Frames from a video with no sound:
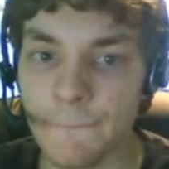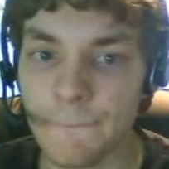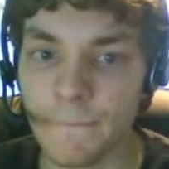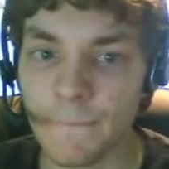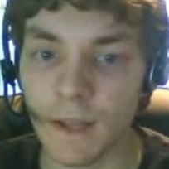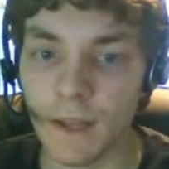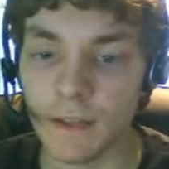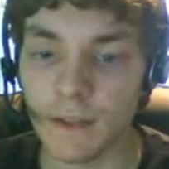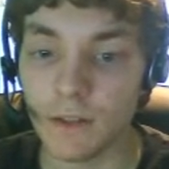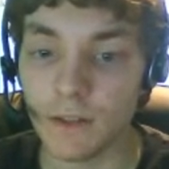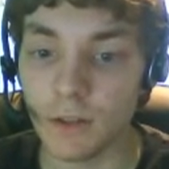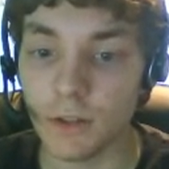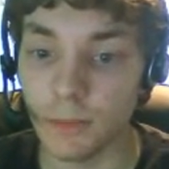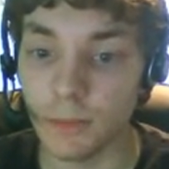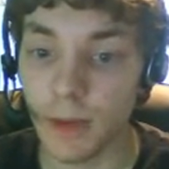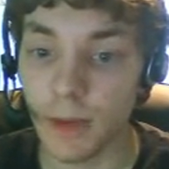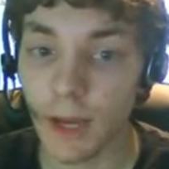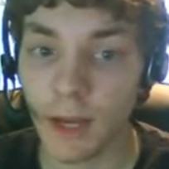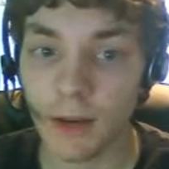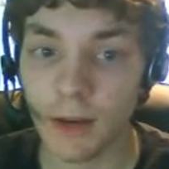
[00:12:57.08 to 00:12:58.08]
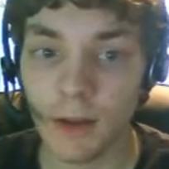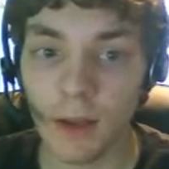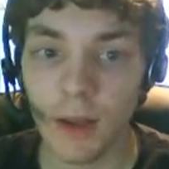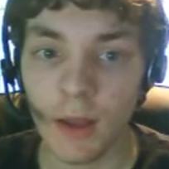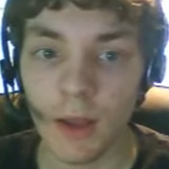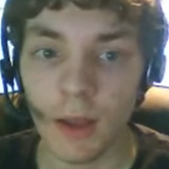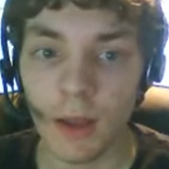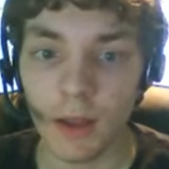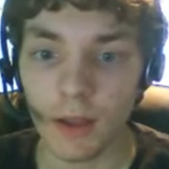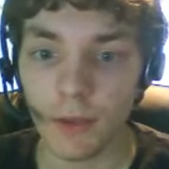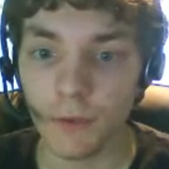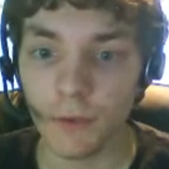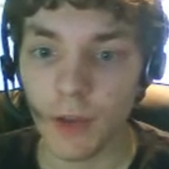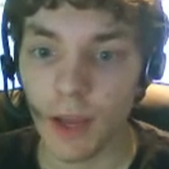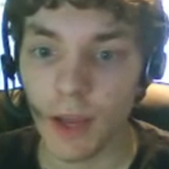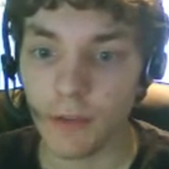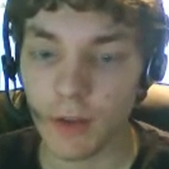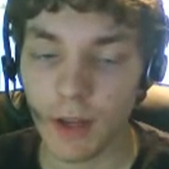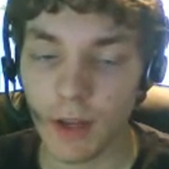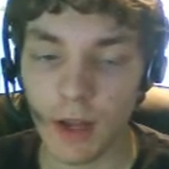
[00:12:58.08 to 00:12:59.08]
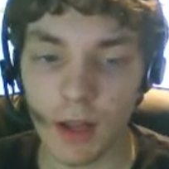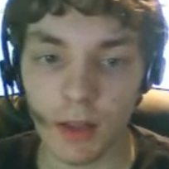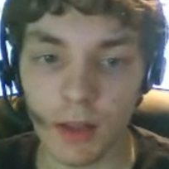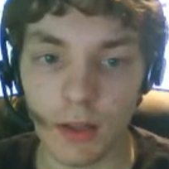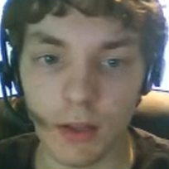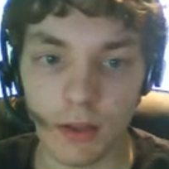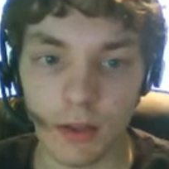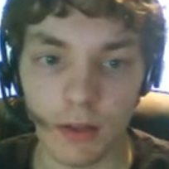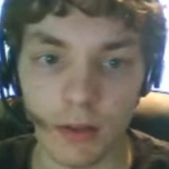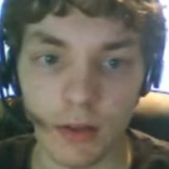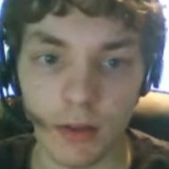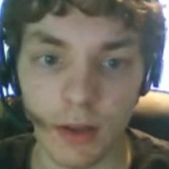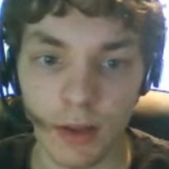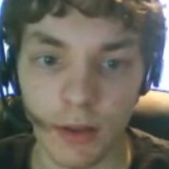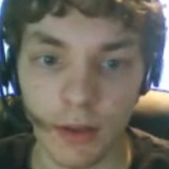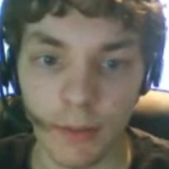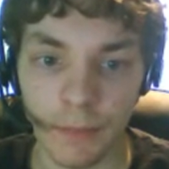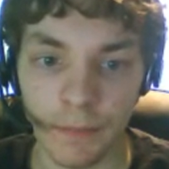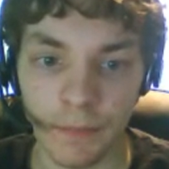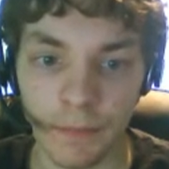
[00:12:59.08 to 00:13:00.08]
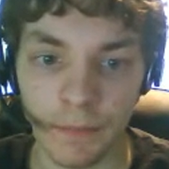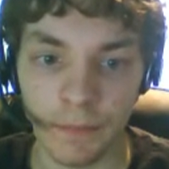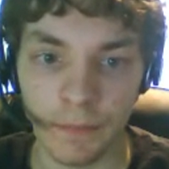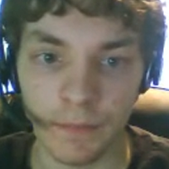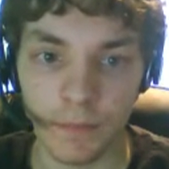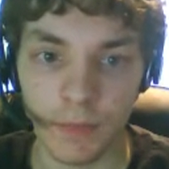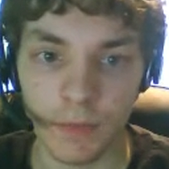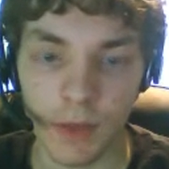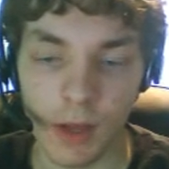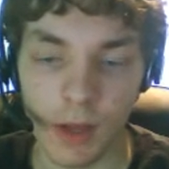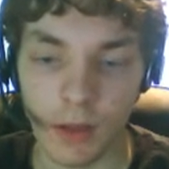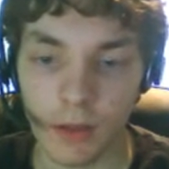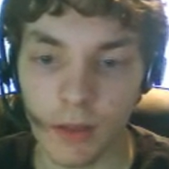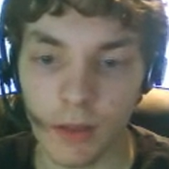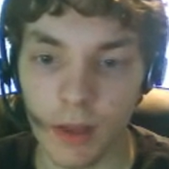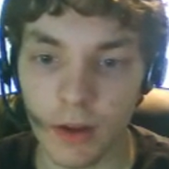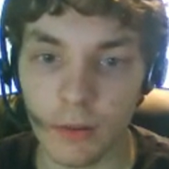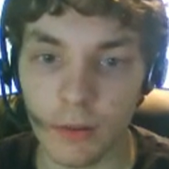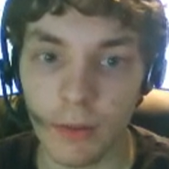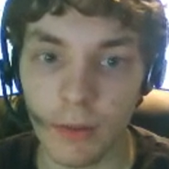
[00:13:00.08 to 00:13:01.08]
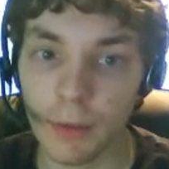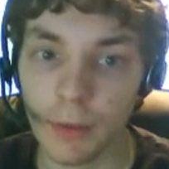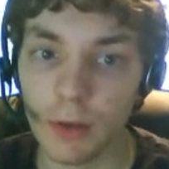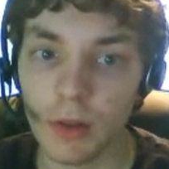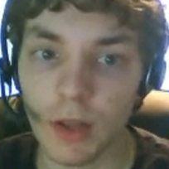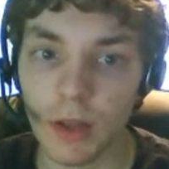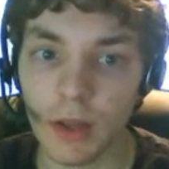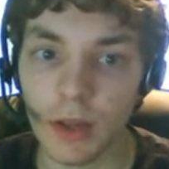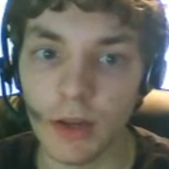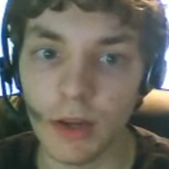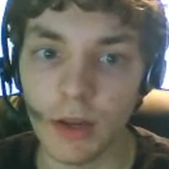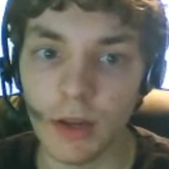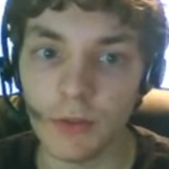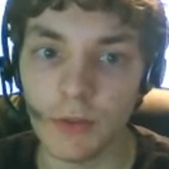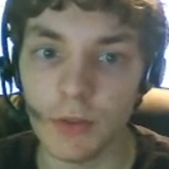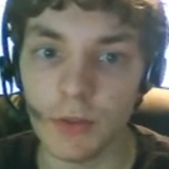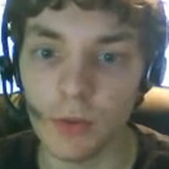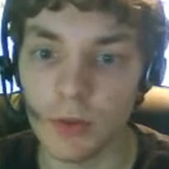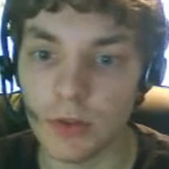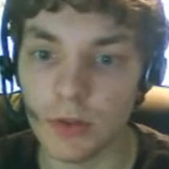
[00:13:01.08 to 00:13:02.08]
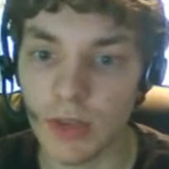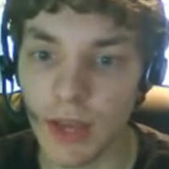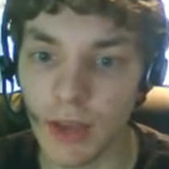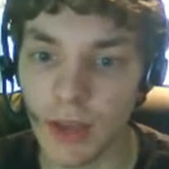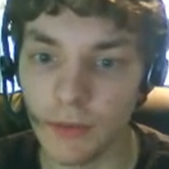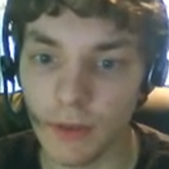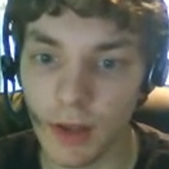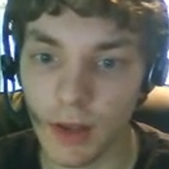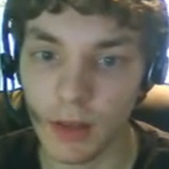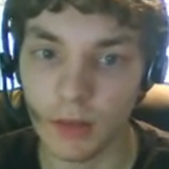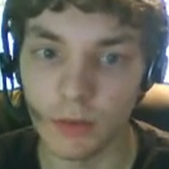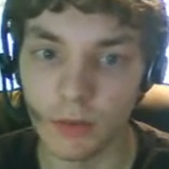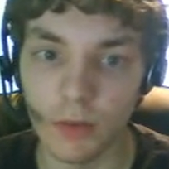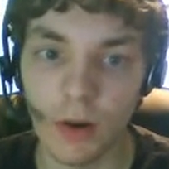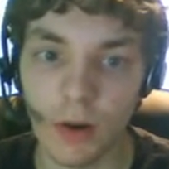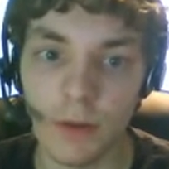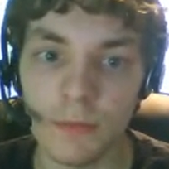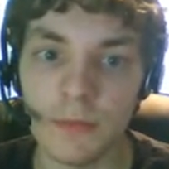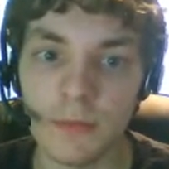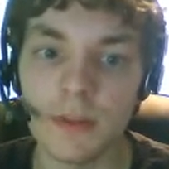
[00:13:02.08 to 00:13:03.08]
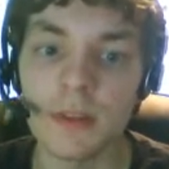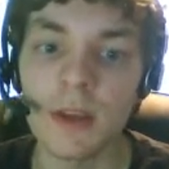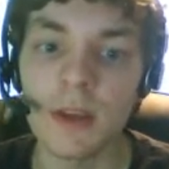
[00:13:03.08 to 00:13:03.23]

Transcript: That's too bad. If you have a color calculator, maybe you're lucky enough to also have colored ROMs,